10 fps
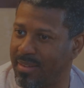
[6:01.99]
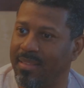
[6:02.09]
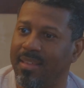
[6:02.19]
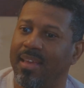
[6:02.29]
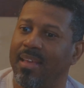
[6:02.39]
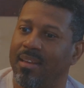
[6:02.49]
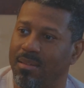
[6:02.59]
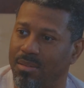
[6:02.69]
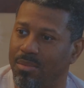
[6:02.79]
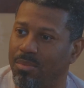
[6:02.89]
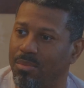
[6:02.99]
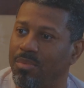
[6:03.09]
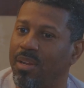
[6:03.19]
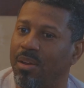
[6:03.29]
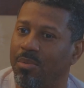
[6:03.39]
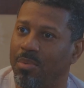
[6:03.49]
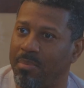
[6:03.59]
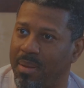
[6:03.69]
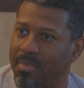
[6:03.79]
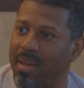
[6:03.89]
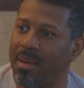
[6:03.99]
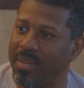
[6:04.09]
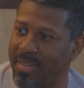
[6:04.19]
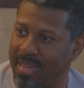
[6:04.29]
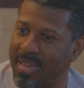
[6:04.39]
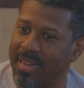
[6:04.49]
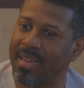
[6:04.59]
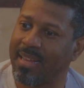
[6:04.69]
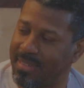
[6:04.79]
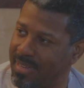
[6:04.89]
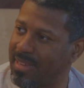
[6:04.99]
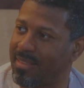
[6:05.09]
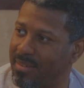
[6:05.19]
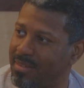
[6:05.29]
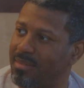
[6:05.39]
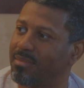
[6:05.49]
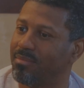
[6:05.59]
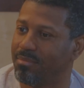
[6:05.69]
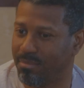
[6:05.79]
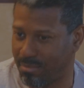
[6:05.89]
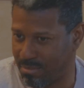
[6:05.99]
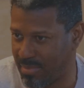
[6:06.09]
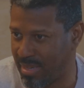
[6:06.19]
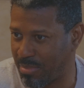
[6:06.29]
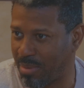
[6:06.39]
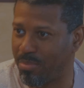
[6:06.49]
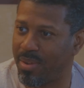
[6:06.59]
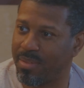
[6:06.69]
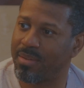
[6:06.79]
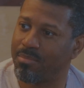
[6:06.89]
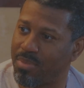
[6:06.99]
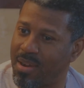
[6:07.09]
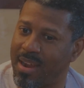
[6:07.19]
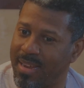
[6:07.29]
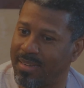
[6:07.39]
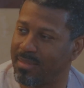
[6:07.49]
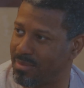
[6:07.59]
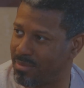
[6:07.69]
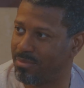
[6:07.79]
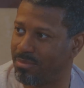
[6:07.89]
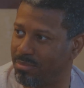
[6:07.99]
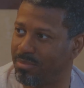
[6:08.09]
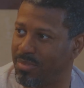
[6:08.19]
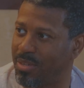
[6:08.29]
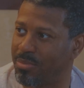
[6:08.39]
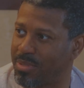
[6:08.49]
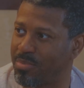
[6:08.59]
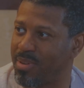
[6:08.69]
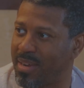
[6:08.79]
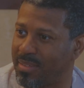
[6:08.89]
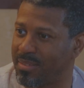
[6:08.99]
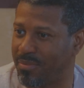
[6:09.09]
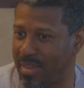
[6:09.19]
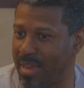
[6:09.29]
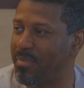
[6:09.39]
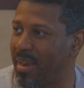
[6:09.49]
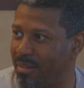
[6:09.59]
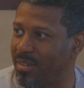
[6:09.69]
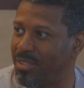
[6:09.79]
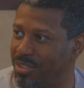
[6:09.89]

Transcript: And then, when my mom and dad got together, me and my brother, Brian, was a product of that marriage.